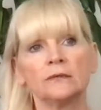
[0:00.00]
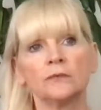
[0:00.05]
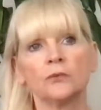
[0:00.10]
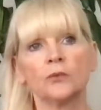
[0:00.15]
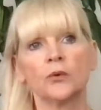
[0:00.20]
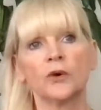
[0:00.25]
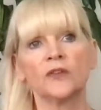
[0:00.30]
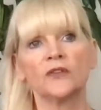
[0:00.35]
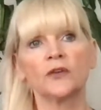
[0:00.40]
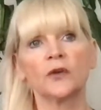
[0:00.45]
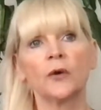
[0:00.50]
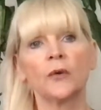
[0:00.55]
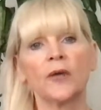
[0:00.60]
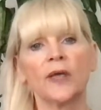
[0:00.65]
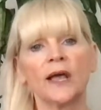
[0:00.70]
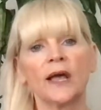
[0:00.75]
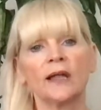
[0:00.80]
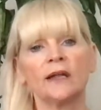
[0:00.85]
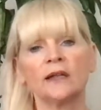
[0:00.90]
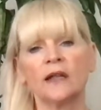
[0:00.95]
what's going
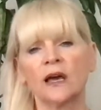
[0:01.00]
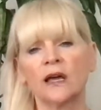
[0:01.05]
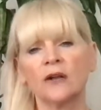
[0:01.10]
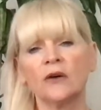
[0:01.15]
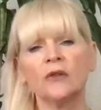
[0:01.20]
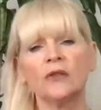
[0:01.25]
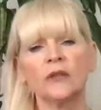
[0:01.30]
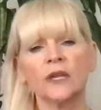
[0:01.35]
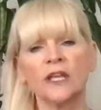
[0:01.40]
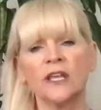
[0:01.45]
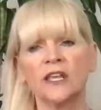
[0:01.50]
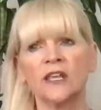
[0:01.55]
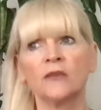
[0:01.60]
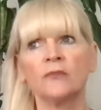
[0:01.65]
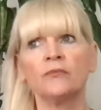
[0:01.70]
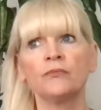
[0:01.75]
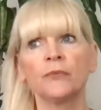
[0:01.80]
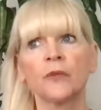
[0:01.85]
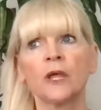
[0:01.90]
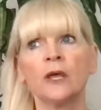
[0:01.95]
on, not
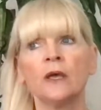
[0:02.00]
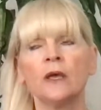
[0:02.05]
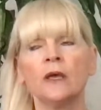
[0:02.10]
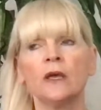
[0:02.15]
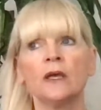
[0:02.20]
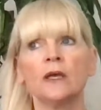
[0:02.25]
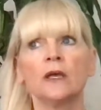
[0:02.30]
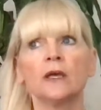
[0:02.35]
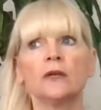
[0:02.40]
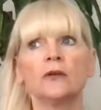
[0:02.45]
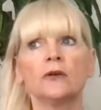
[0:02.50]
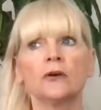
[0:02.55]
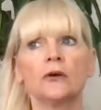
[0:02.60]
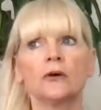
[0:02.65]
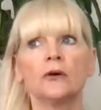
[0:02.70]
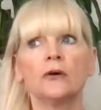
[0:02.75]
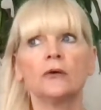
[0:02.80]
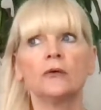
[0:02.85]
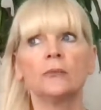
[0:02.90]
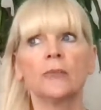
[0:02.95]
only in your
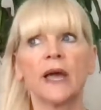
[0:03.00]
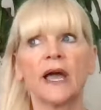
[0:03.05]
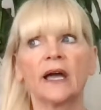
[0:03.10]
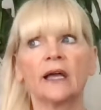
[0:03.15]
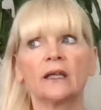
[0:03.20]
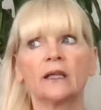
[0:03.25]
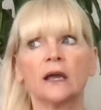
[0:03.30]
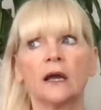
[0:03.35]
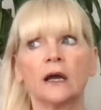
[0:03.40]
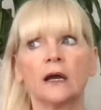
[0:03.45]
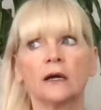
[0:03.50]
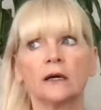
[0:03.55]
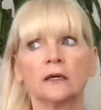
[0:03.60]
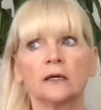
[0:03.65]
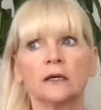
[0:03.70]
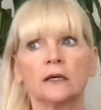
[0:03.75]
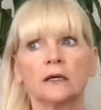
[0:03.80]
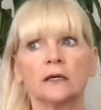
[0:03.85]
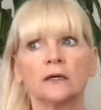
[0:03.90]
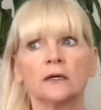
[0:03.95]
own backyard,